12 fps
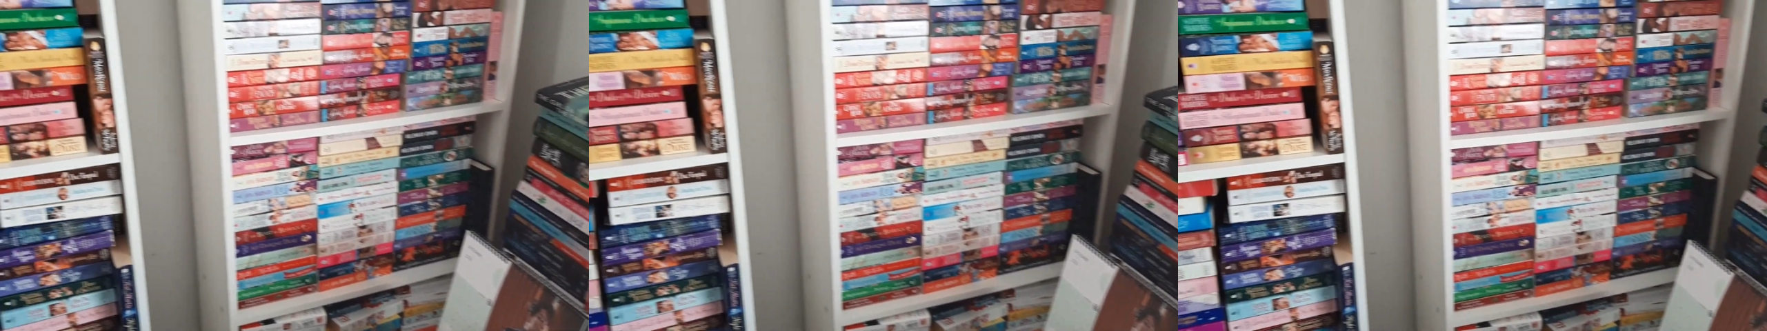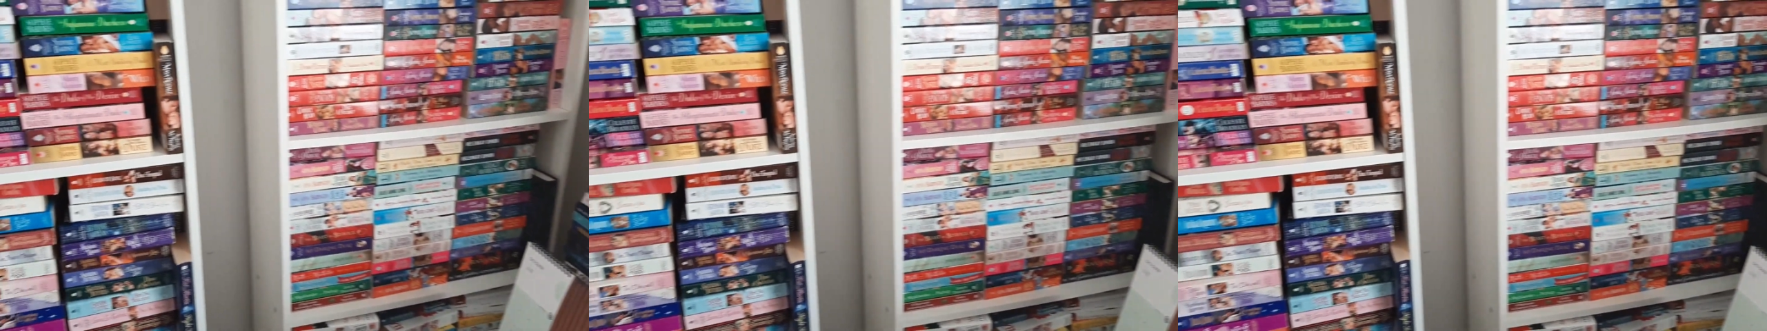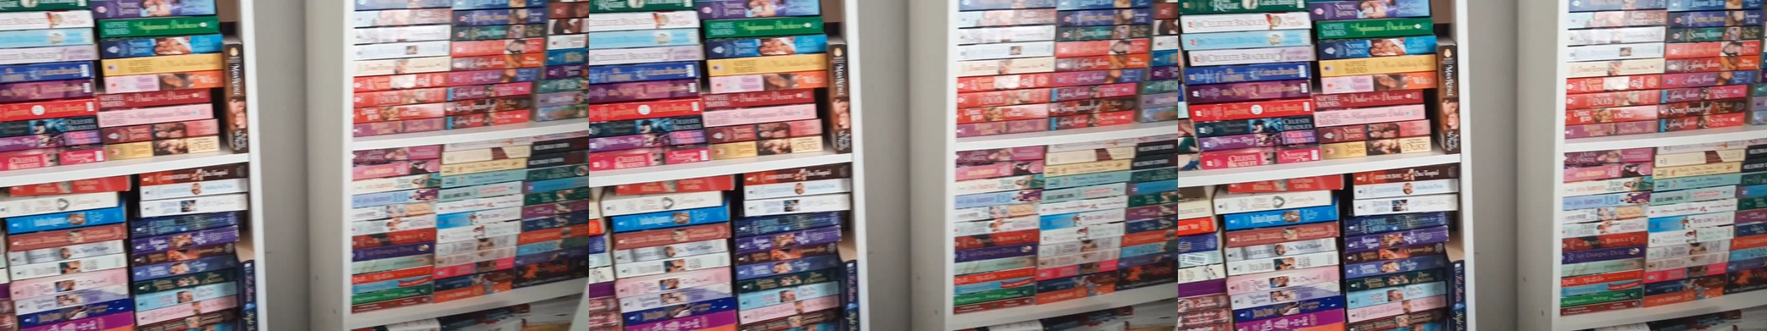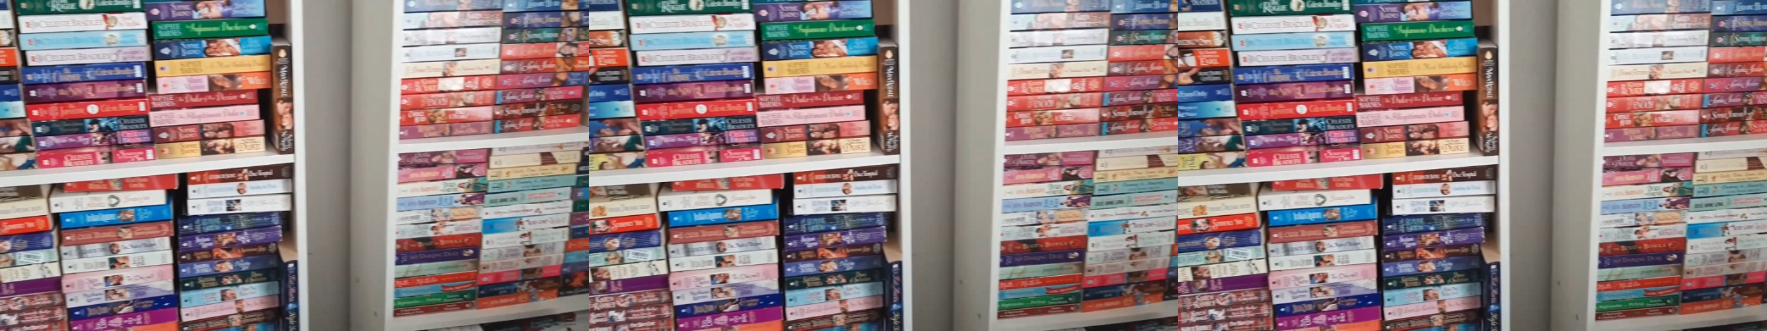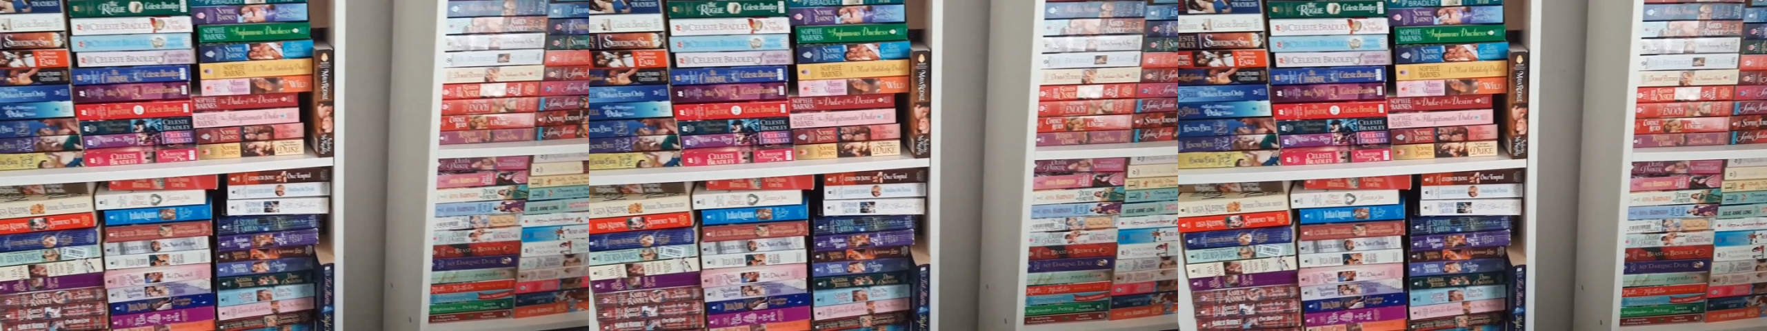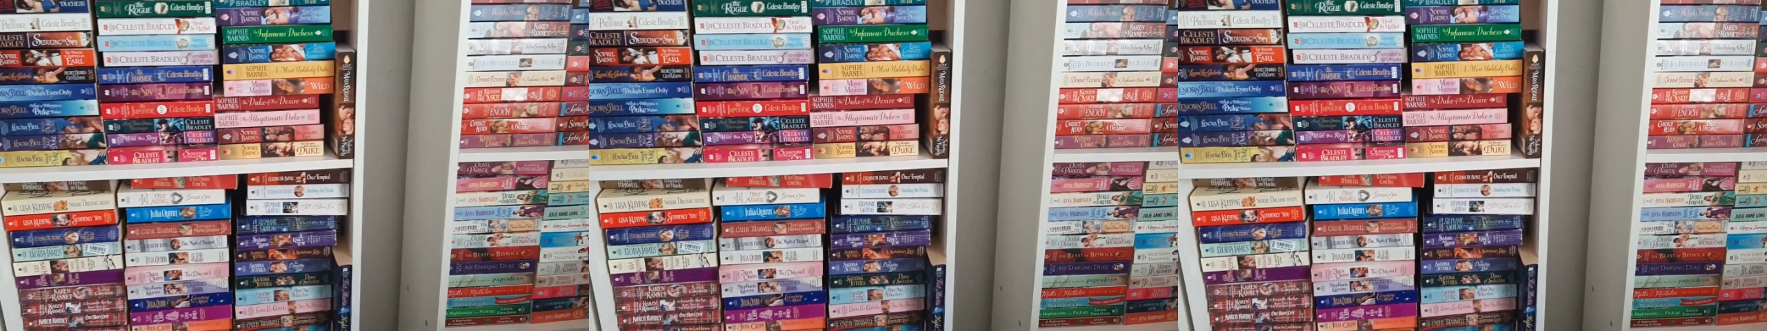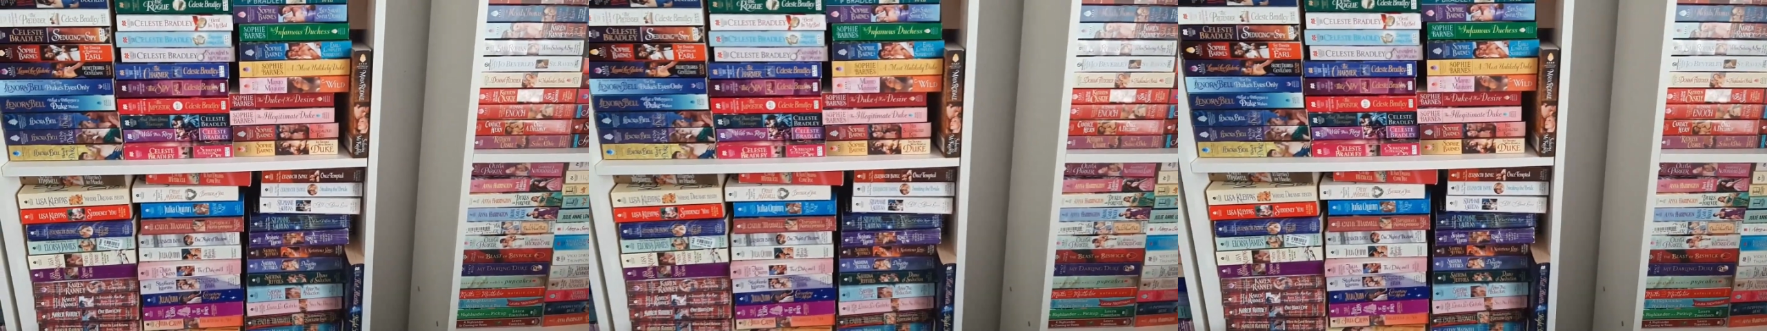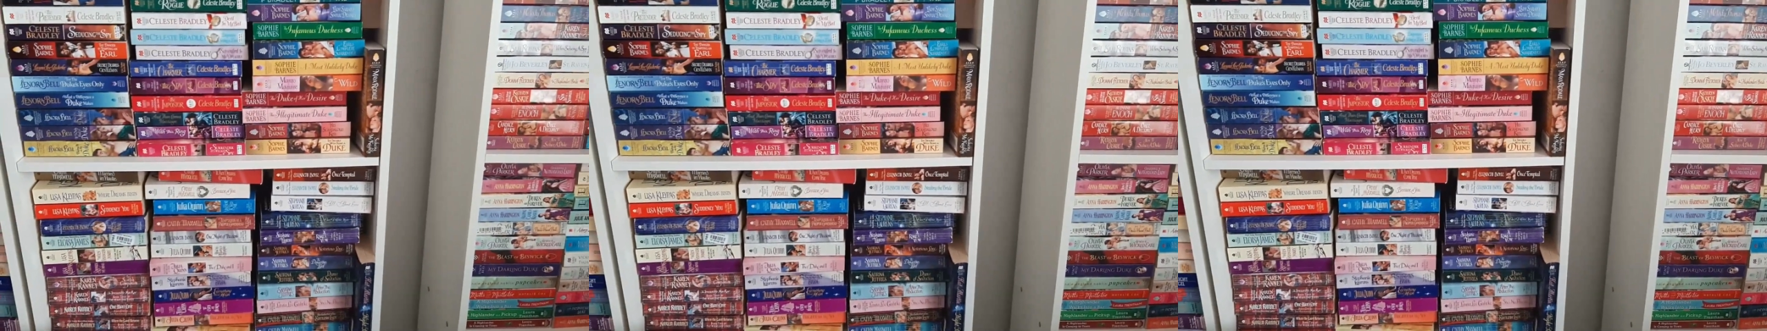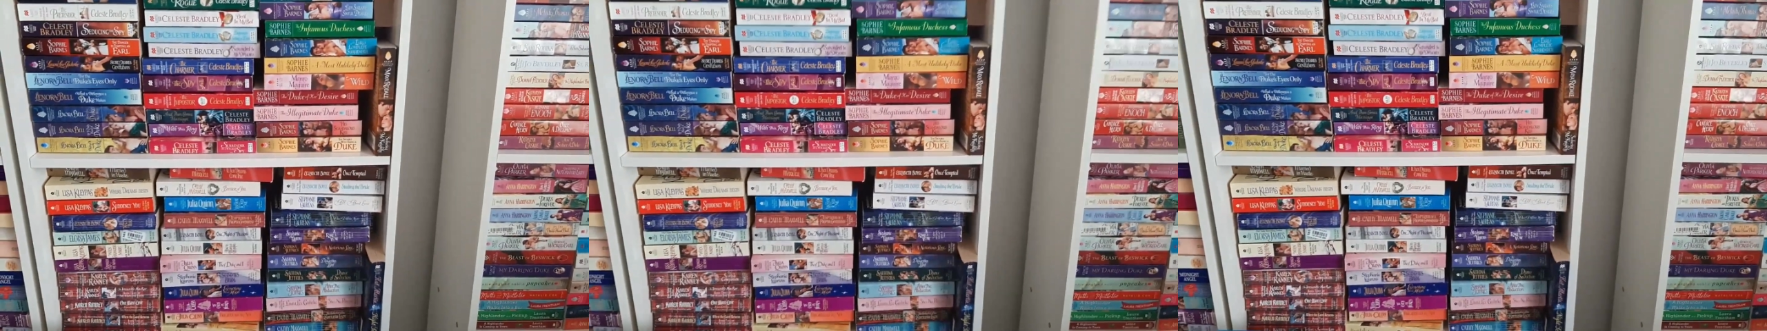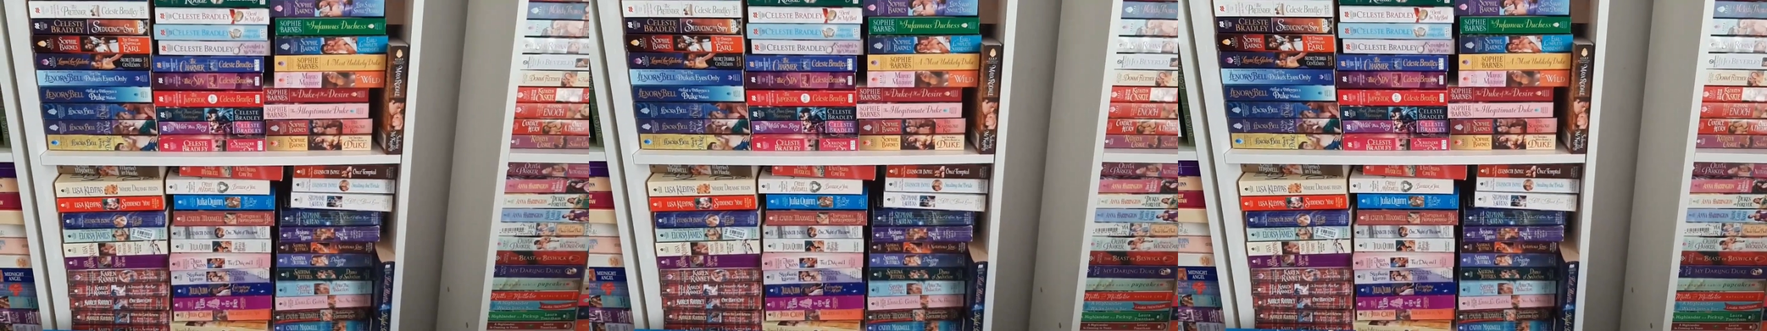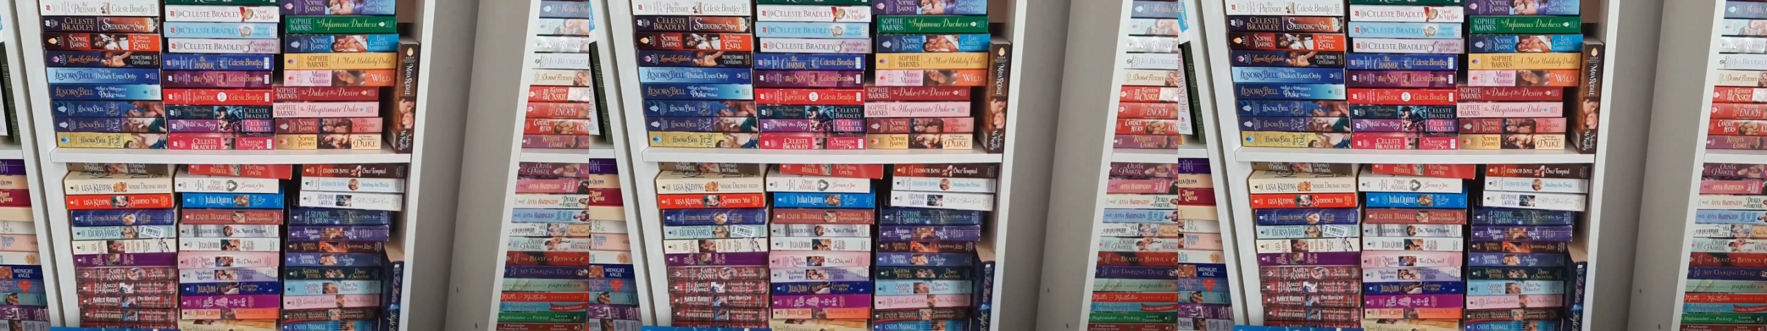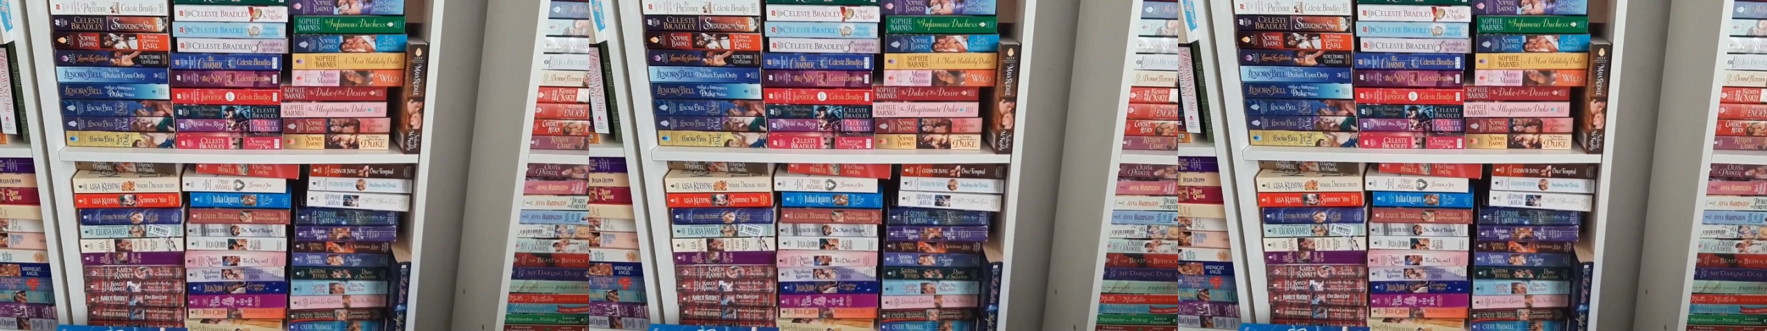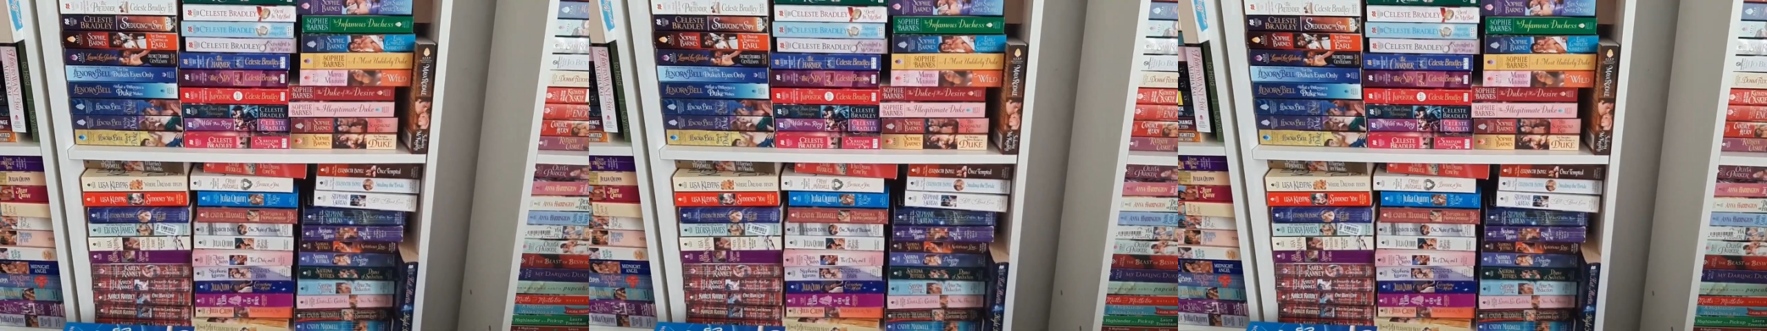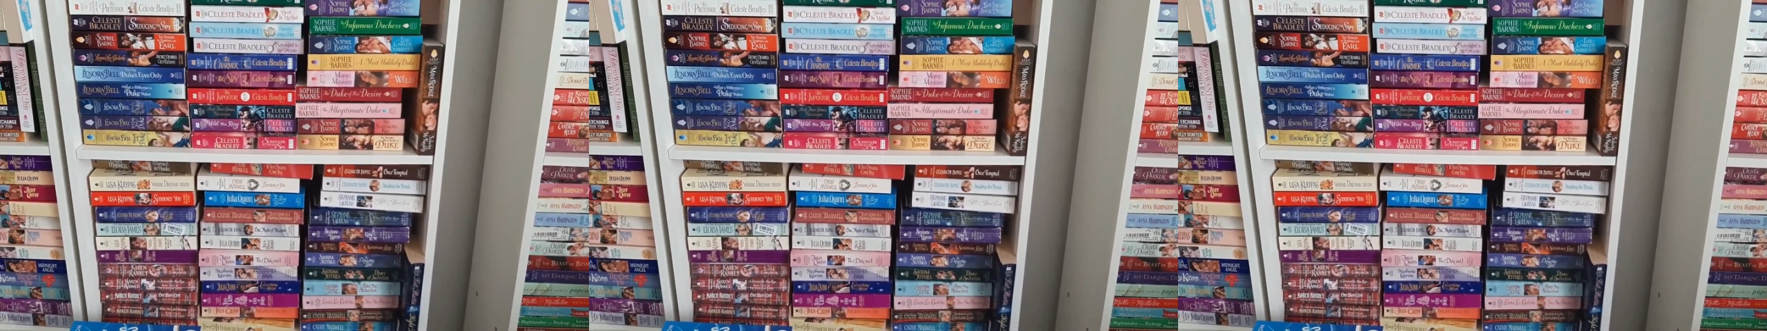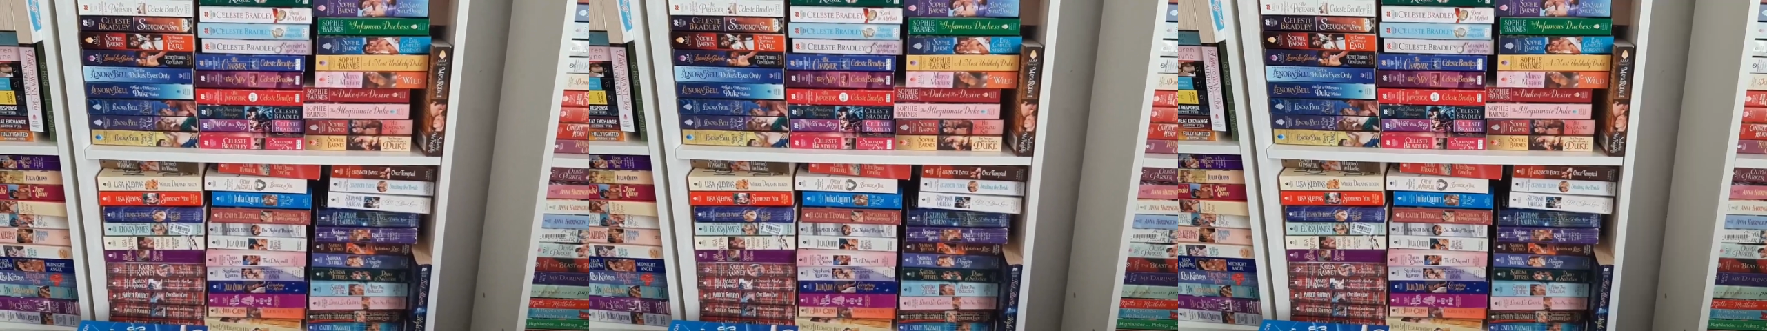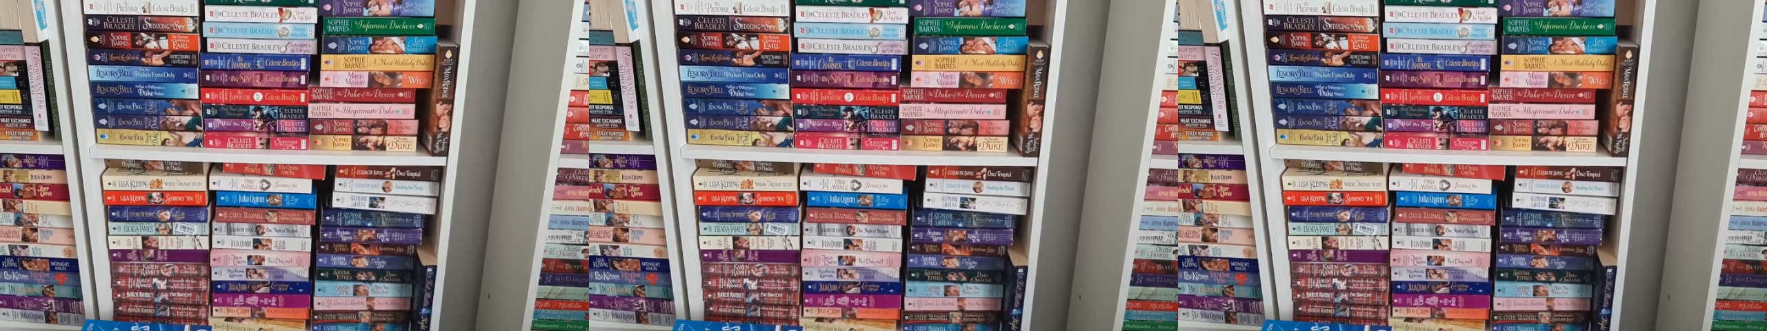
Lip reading: No face is visible, so there are no lips to read.